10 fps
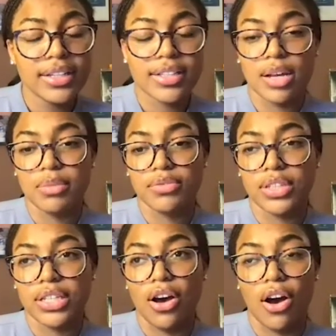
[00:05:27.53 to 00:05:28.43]
some of
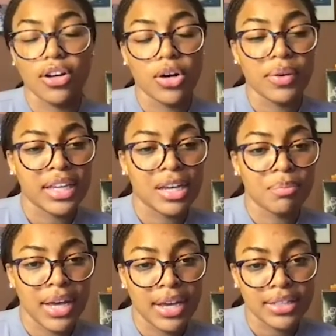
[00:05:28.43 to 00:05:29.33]
the ongoing
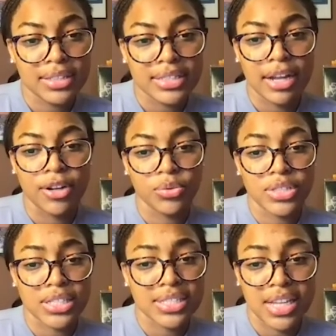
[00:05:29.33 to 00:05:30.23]
campaigns that are
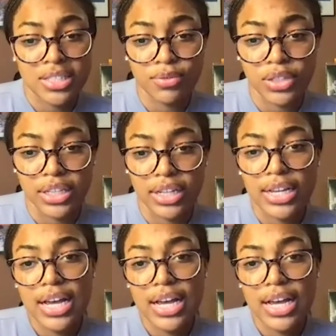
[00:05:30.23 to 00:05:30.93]
successfully